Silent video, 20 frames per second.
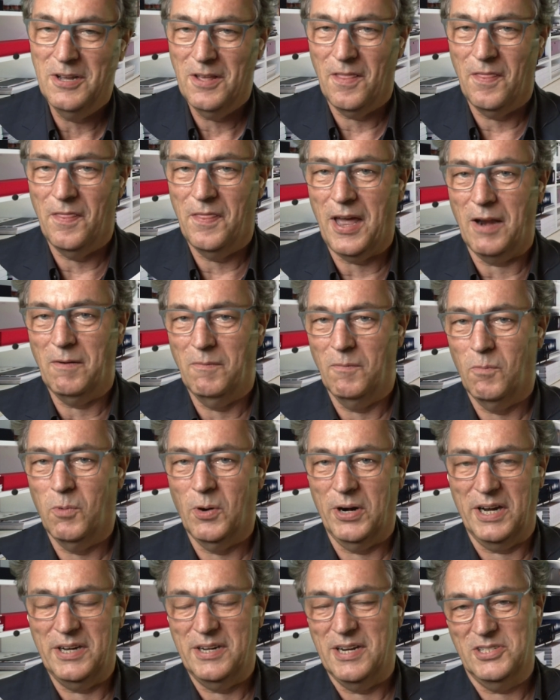than what
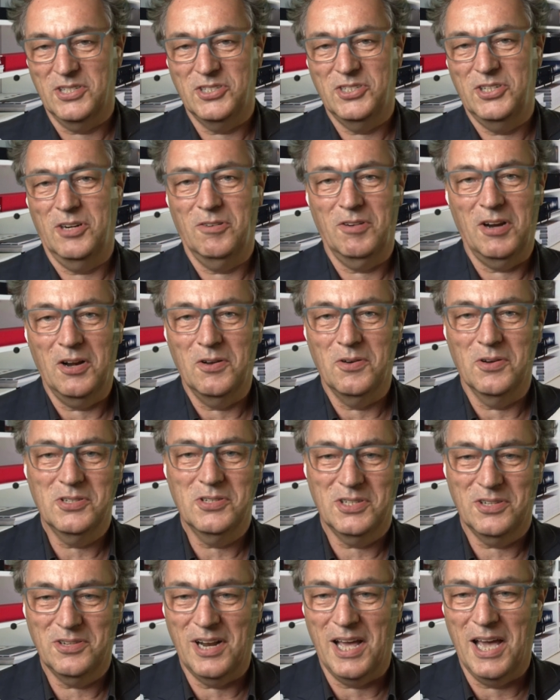it necessarily
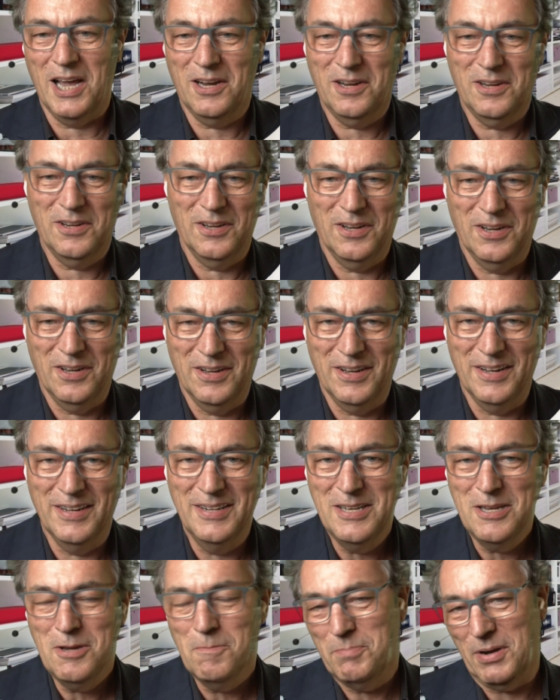looks like.
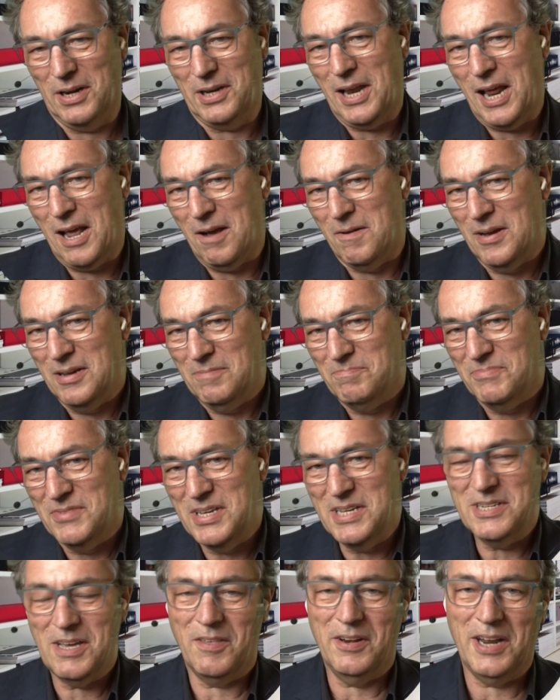But yeah,
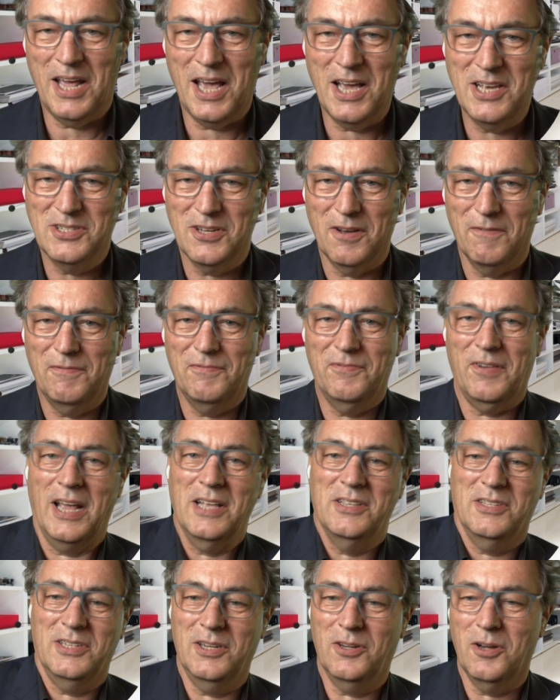these are the days of
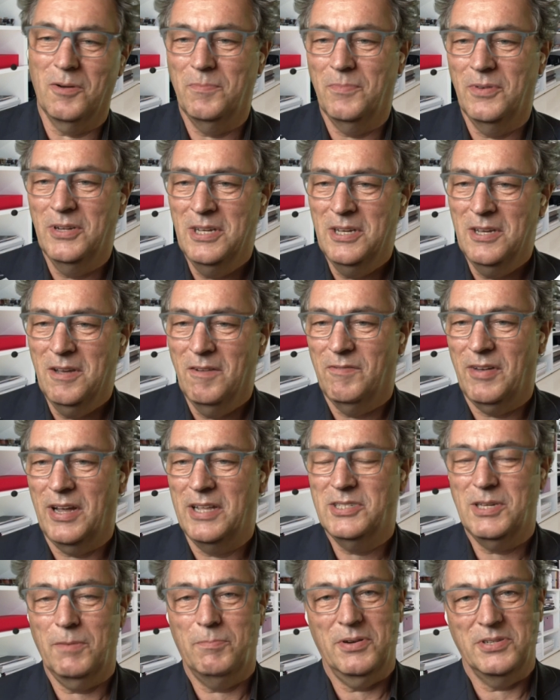fancy
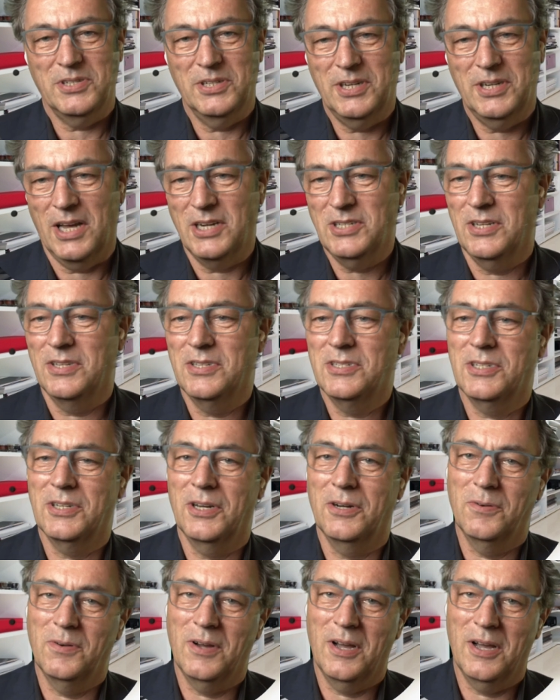presentations.
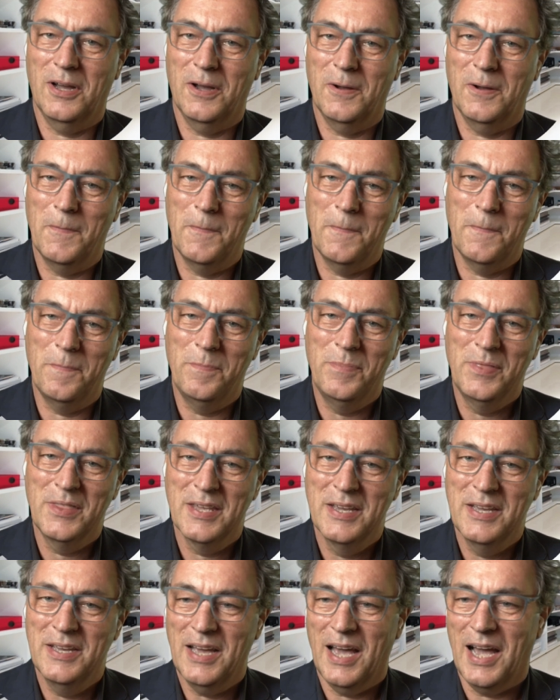So
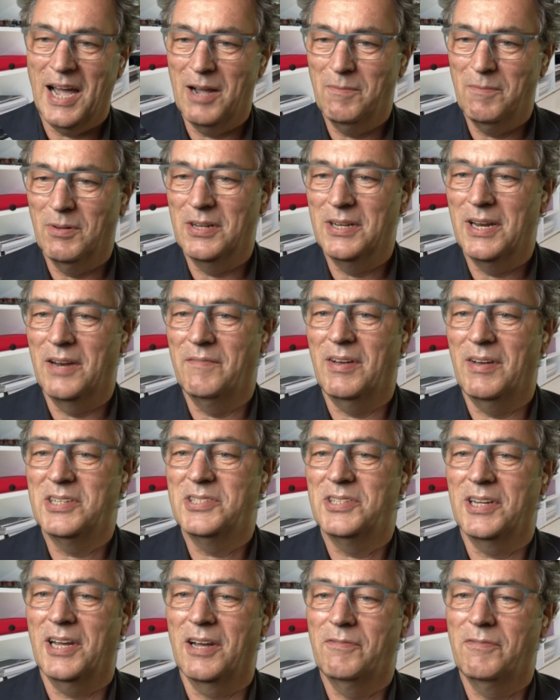I will
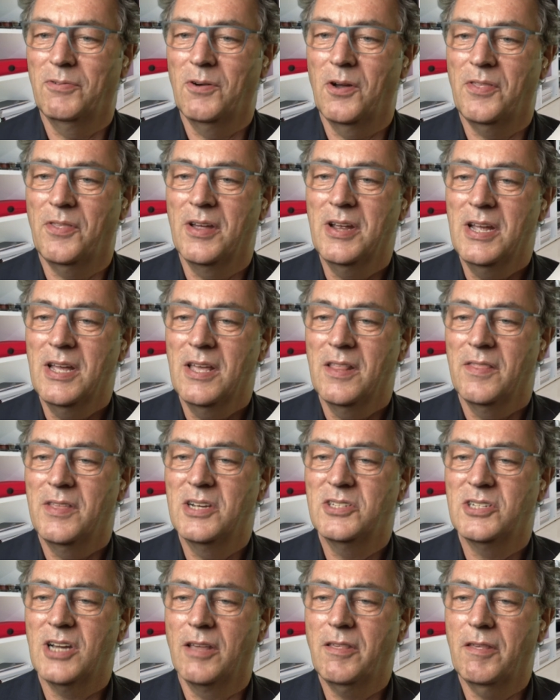investigate further.
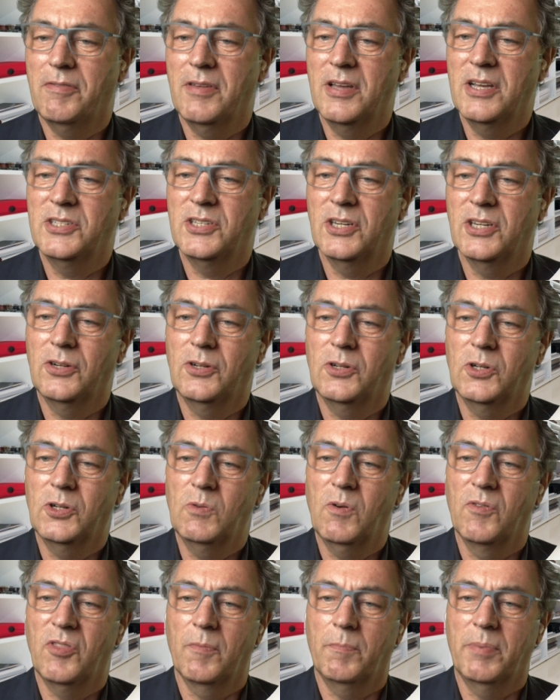There's other things you can do
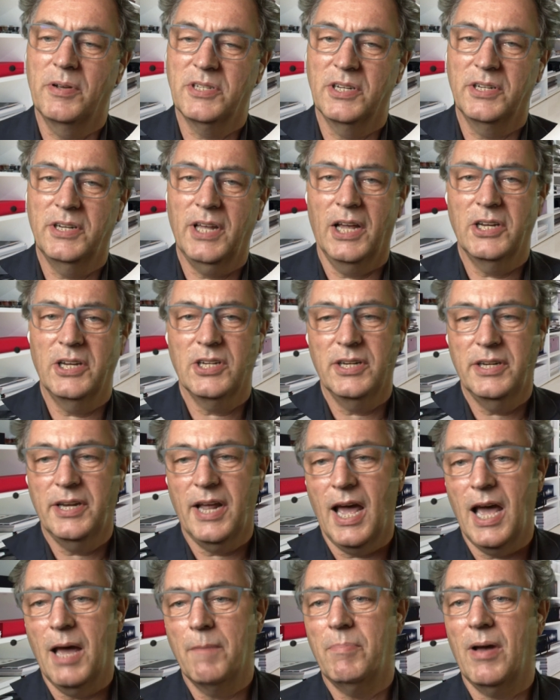with the presentation
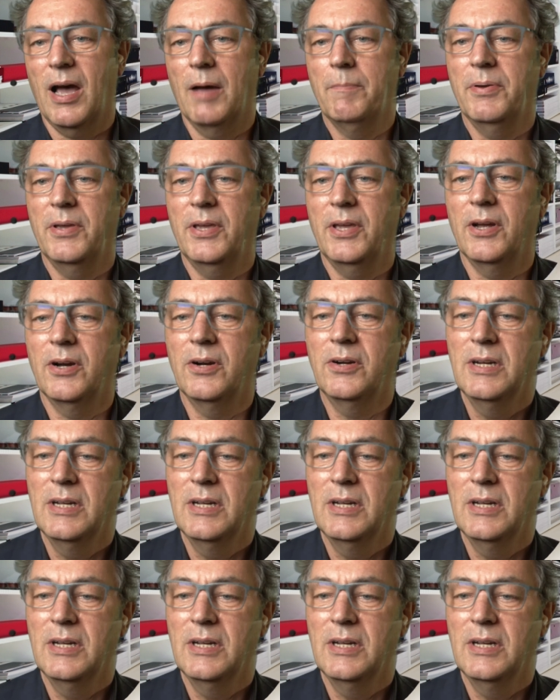tab up here,